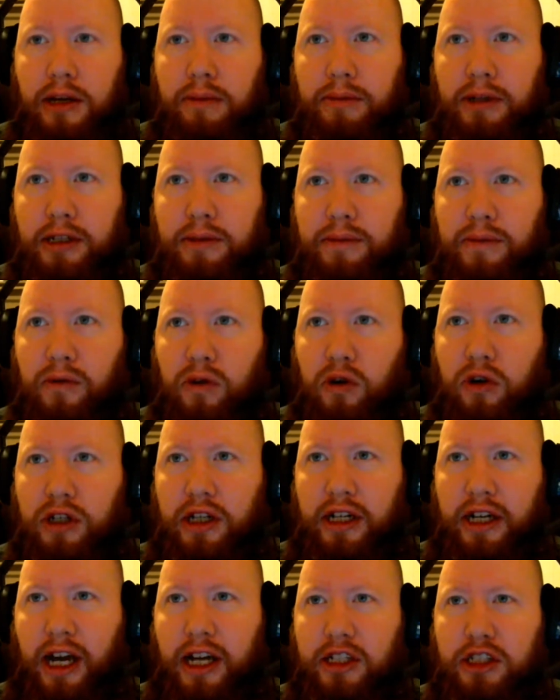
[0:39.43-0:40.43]
Because before,
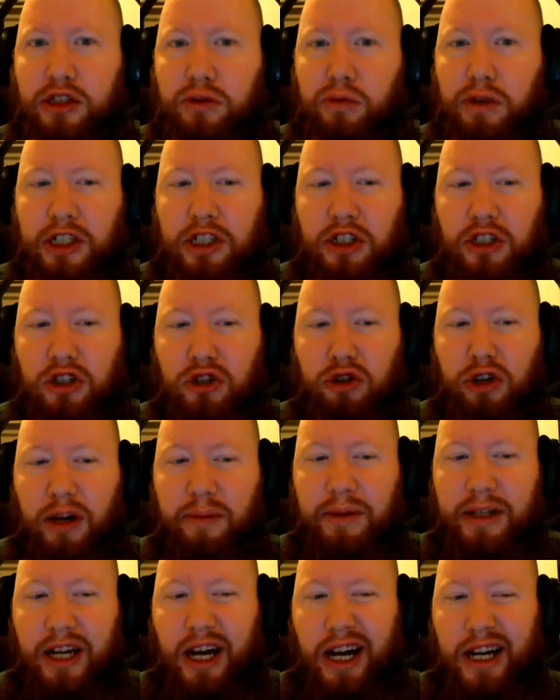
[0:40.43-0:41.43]
like, I just really couldn't
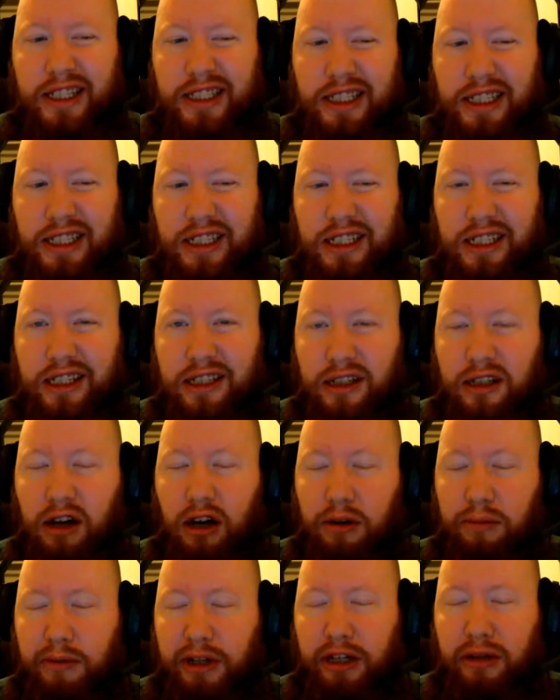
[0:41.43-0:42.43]
drop in Hacienda and
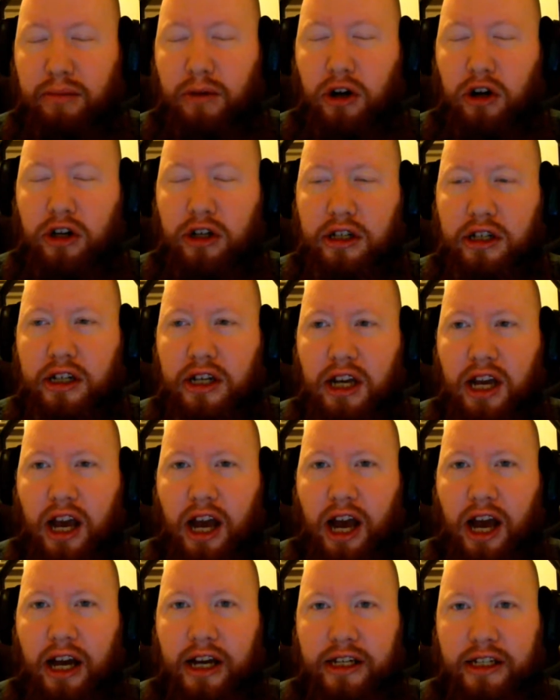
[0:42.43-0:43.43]
on Miramar,
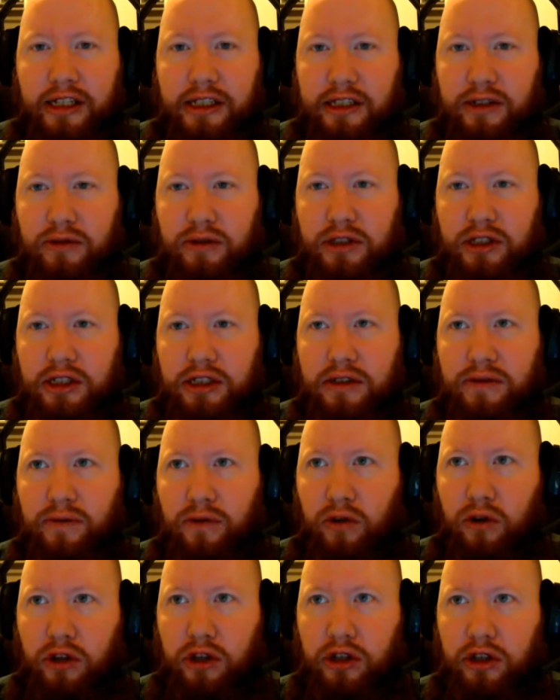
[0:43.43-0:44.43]
because it was just
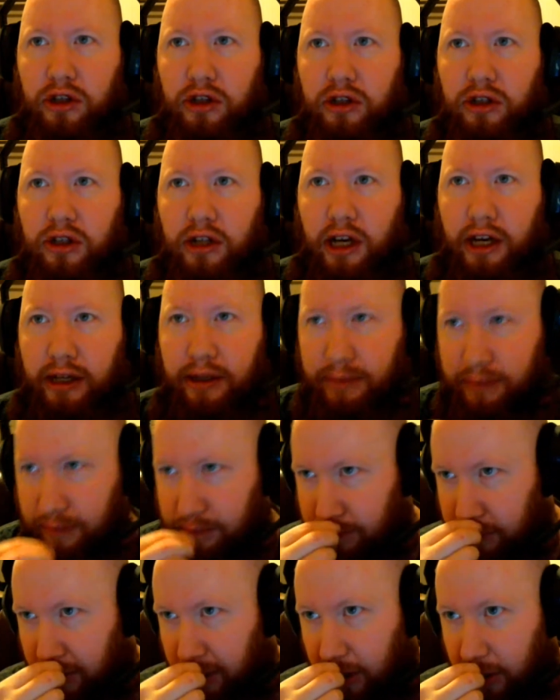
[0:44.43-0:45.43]
for like
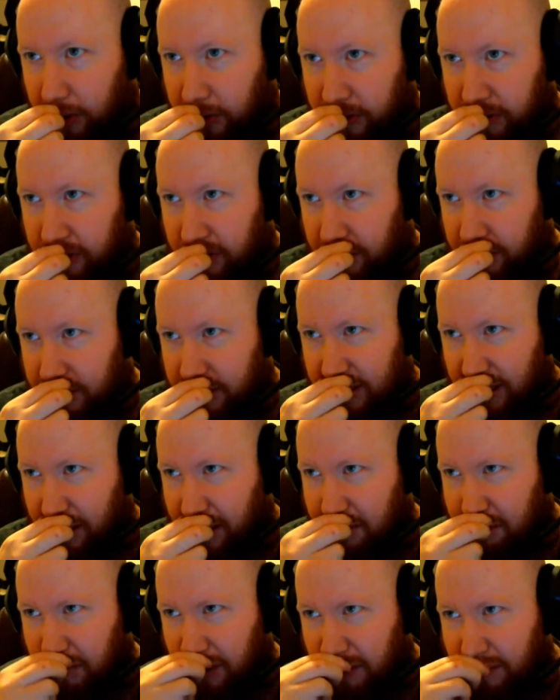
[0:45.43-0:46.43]
the longest
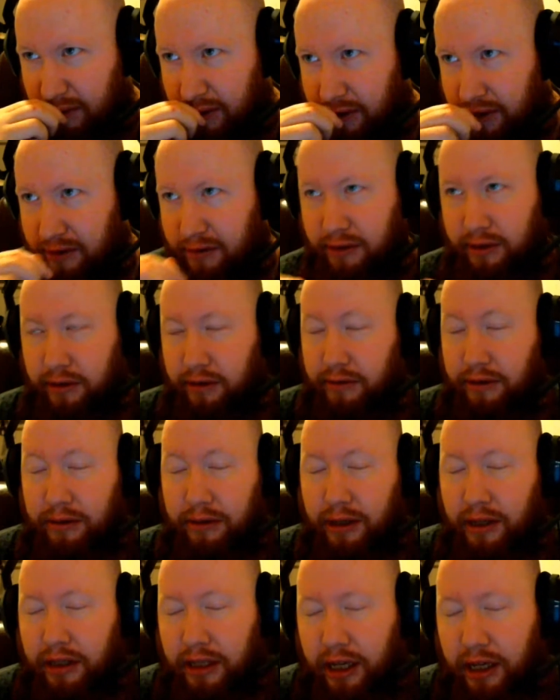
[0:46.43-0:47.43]
time, probably
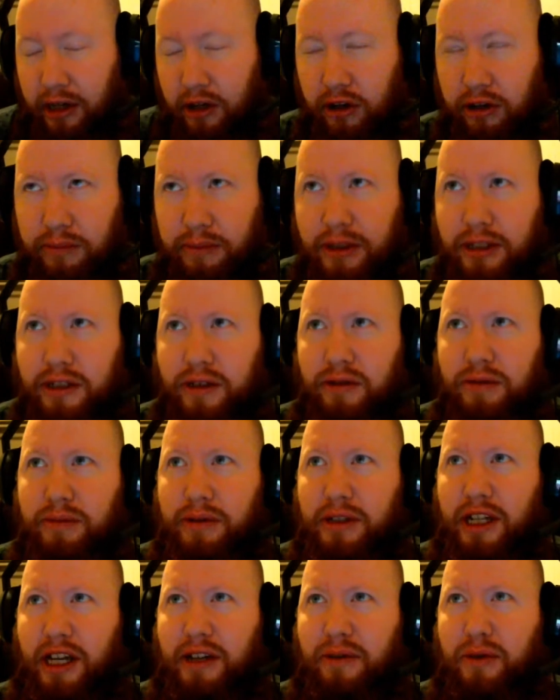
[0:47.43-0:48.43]
not that long, but it would
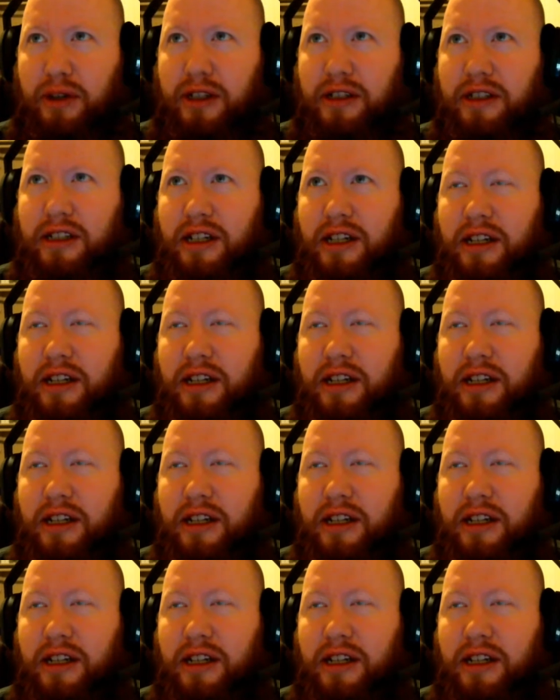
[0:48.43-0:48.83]
be like what,